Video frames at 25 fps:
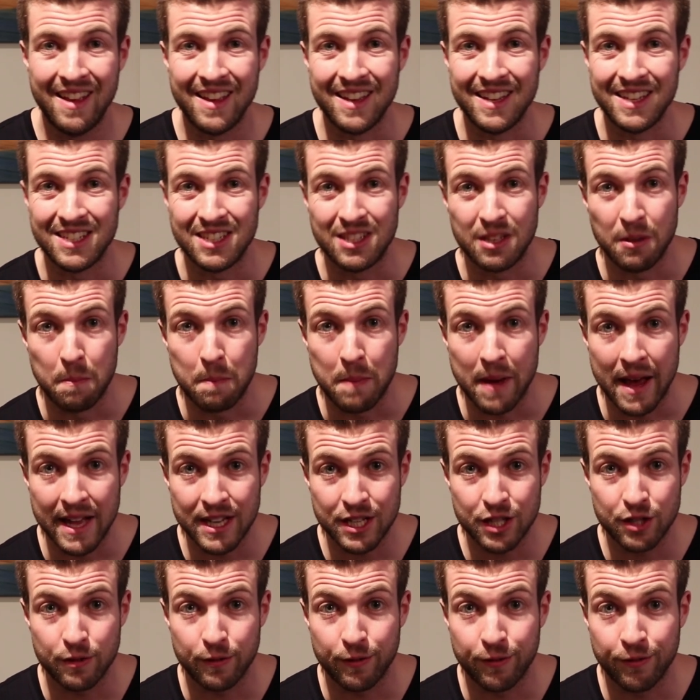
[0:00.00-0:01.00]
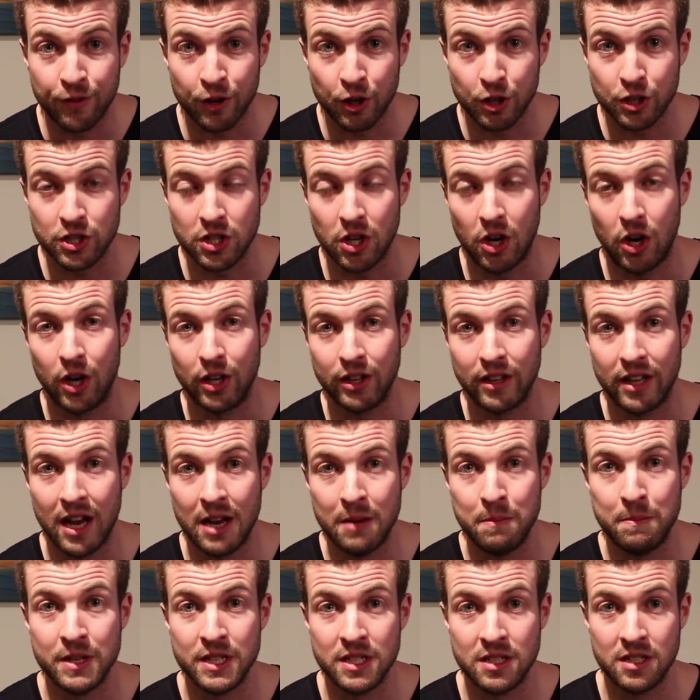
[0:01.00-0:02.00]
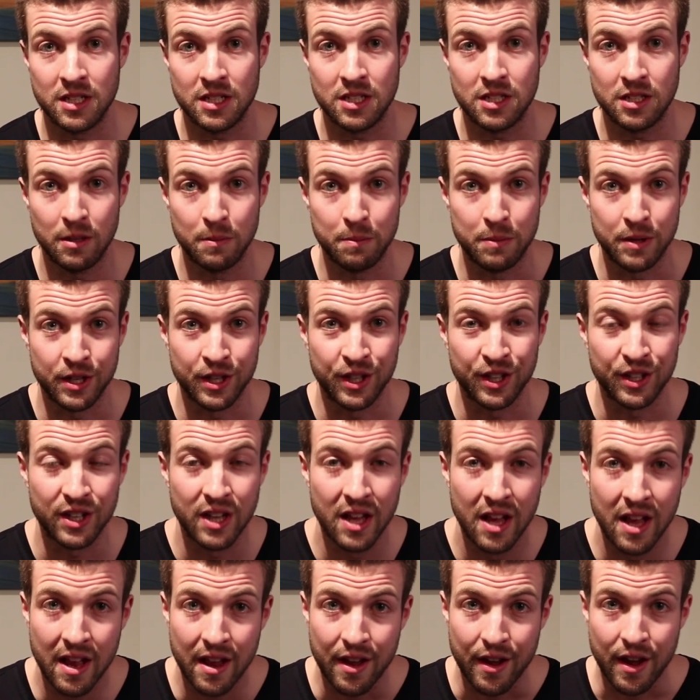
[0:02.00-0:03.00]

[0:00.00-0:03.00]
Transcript: is the best first online business to build.